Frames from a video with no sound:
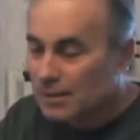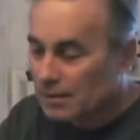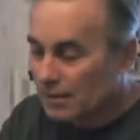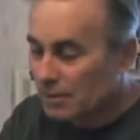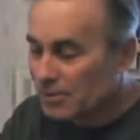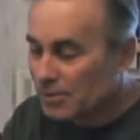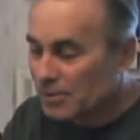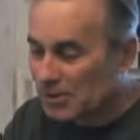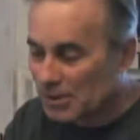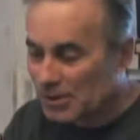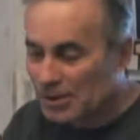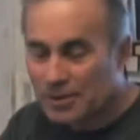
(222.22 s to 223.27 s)
I'm just
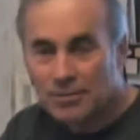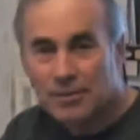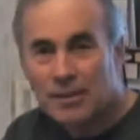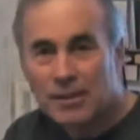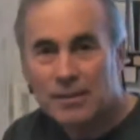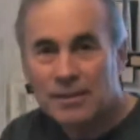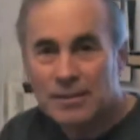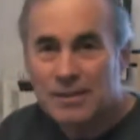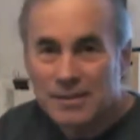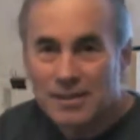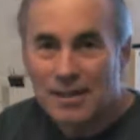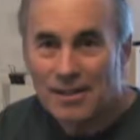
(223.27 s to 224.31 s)
thrilled to death with this. It
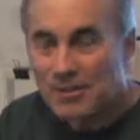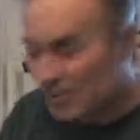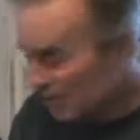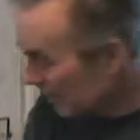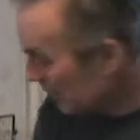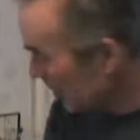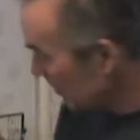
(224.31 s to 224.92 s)
just sounds really good.